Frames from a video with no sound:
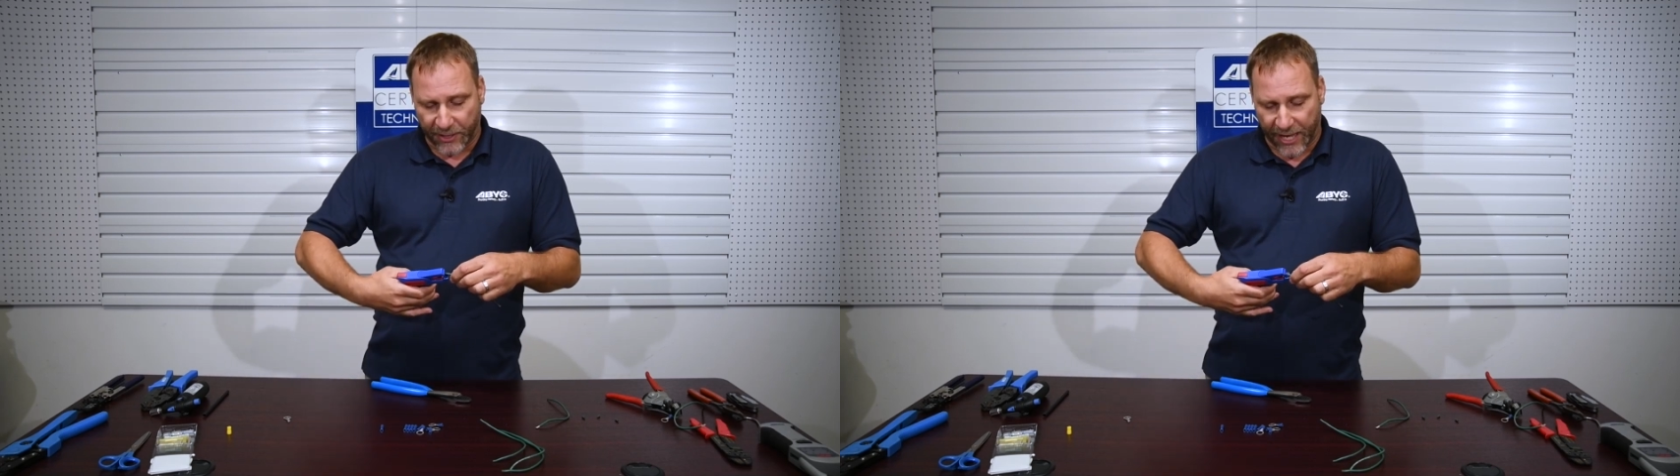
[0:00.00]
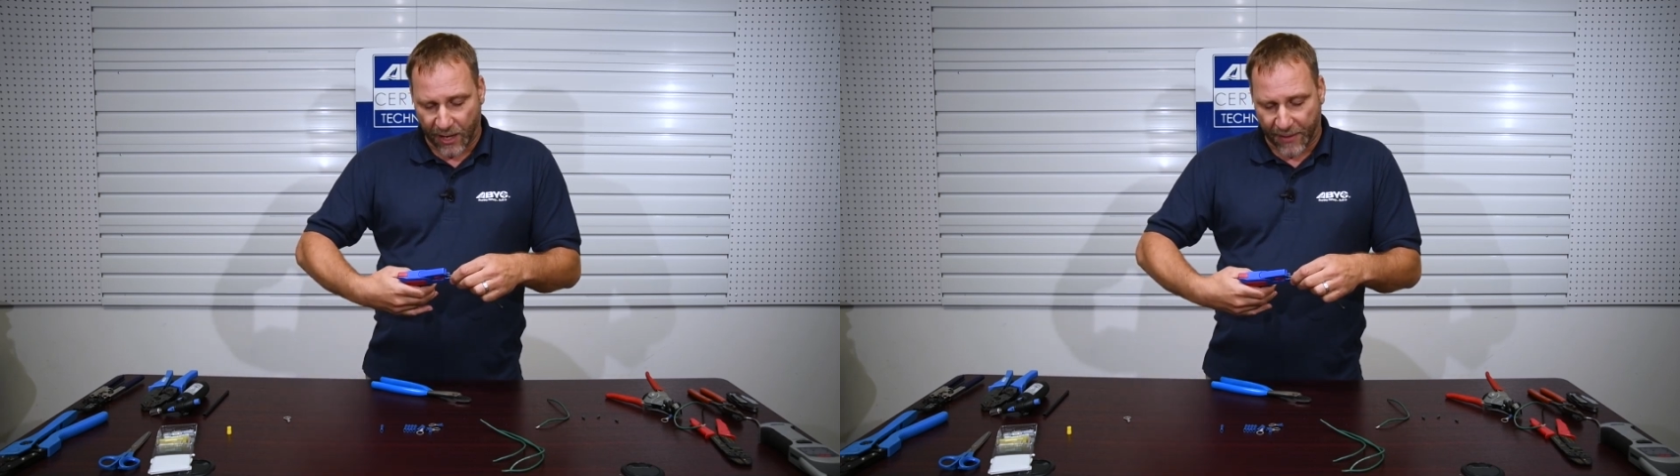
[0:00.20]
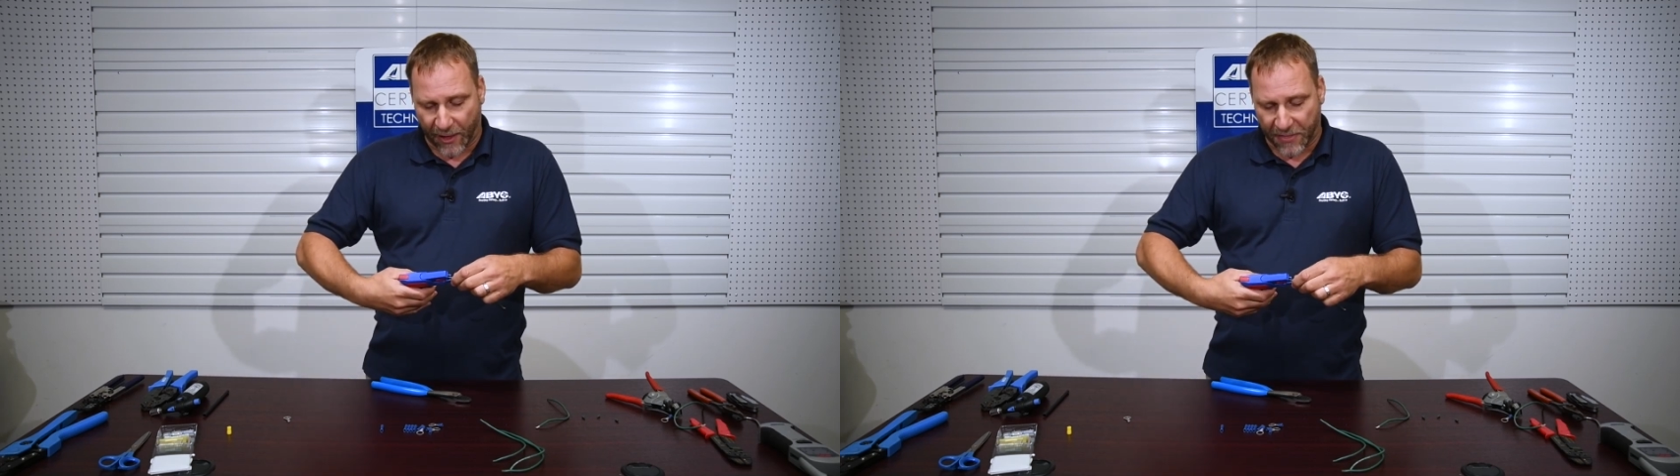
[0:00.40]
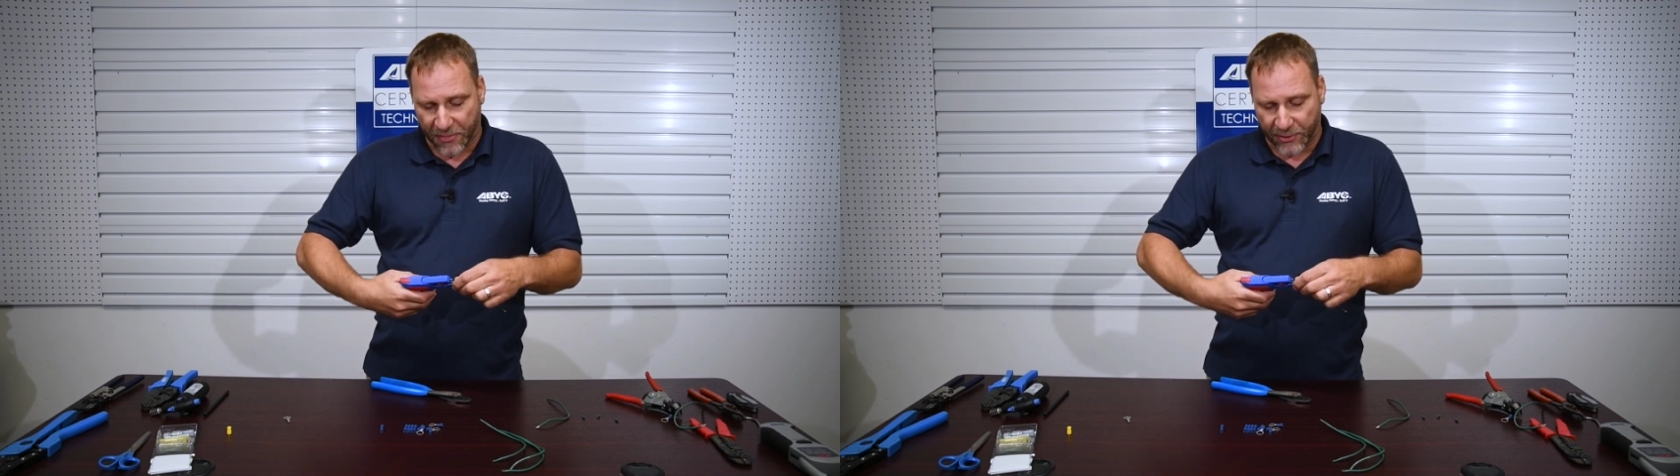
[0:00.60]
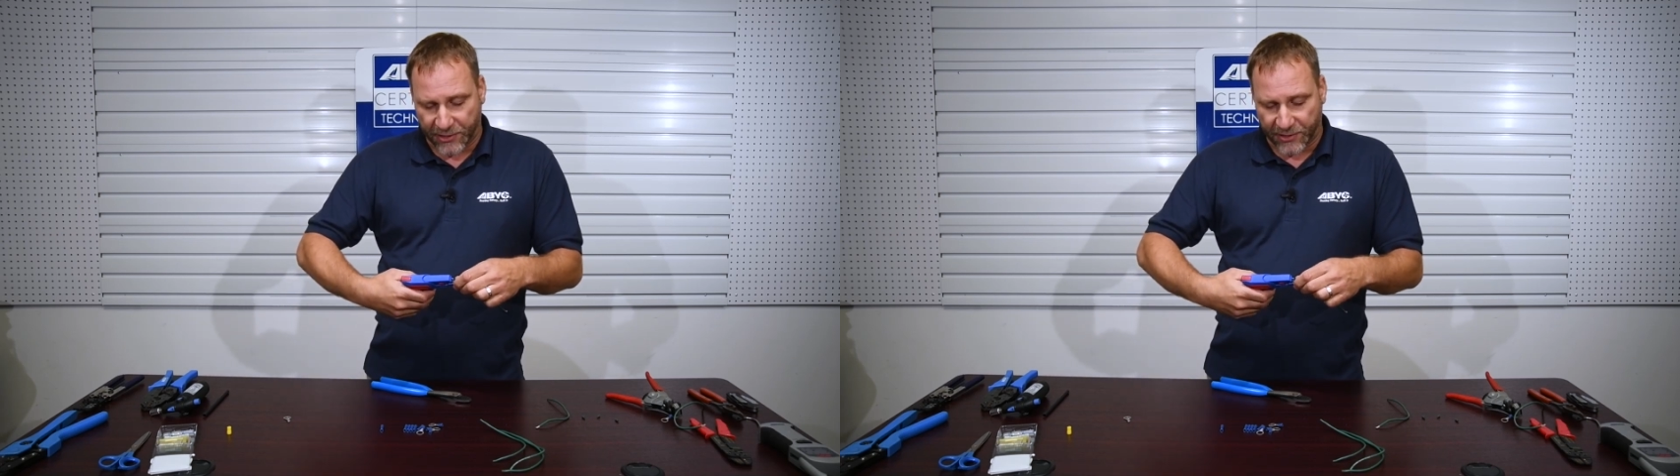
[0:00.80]
again about
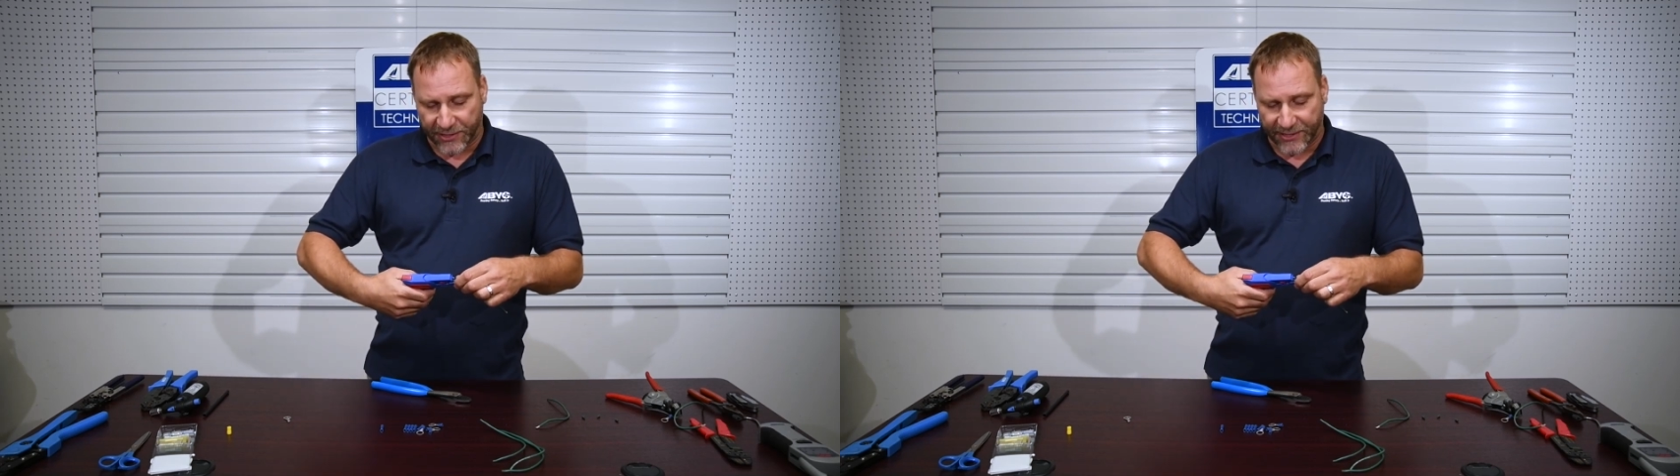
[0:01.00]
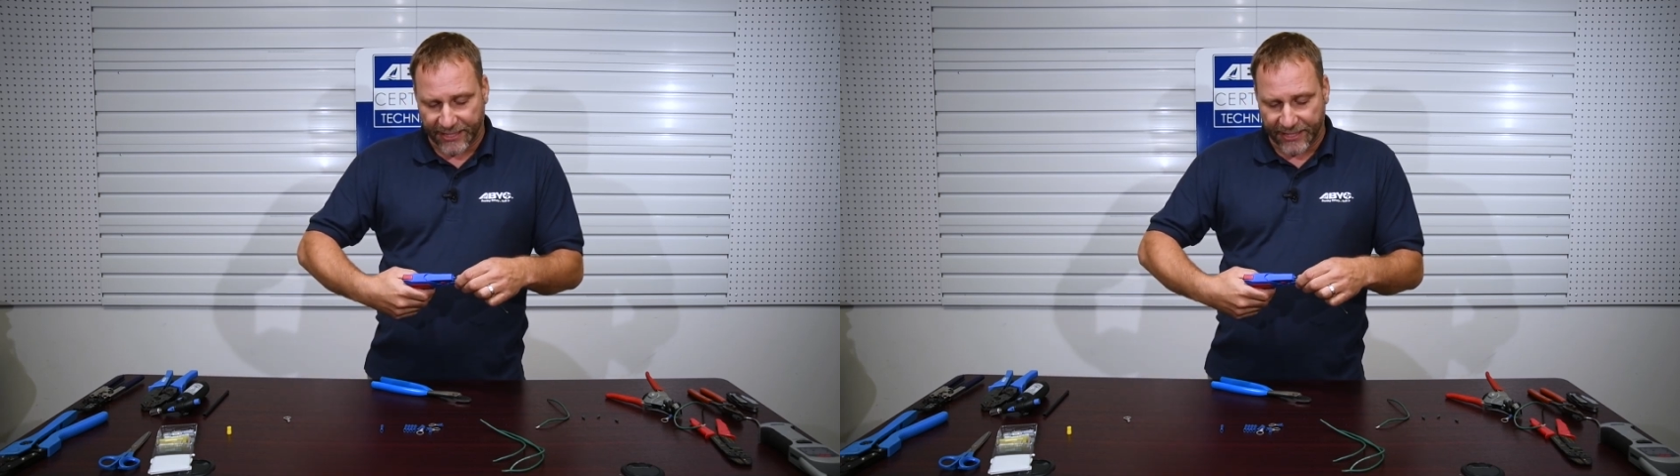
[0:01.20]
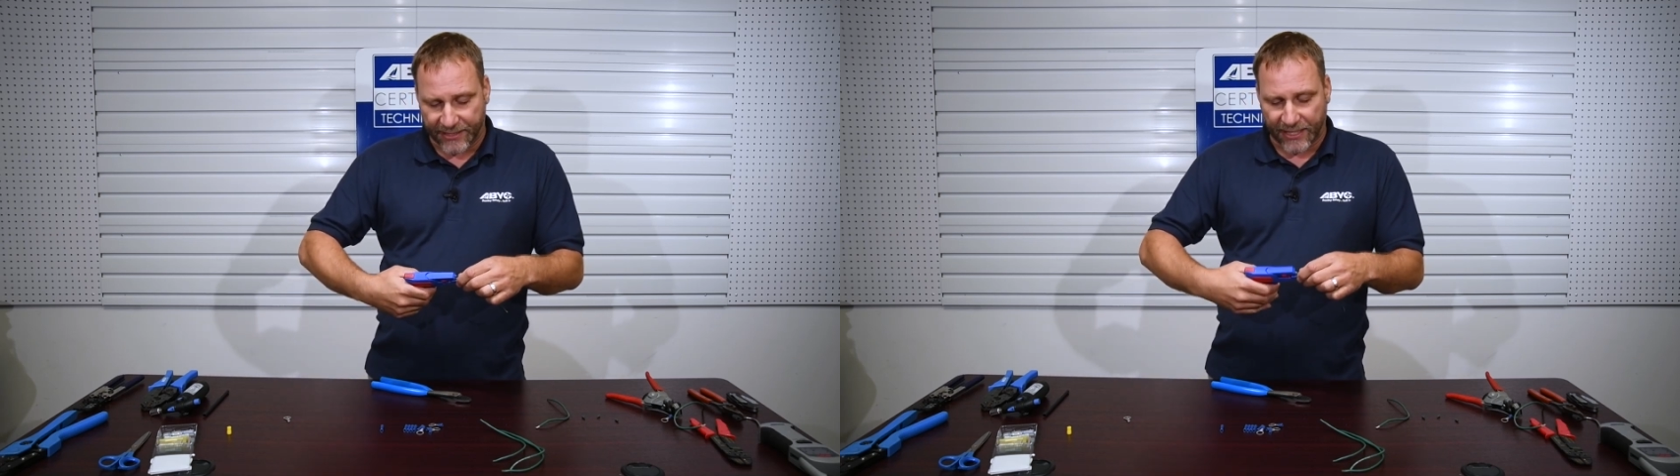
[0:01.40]
3 16ths.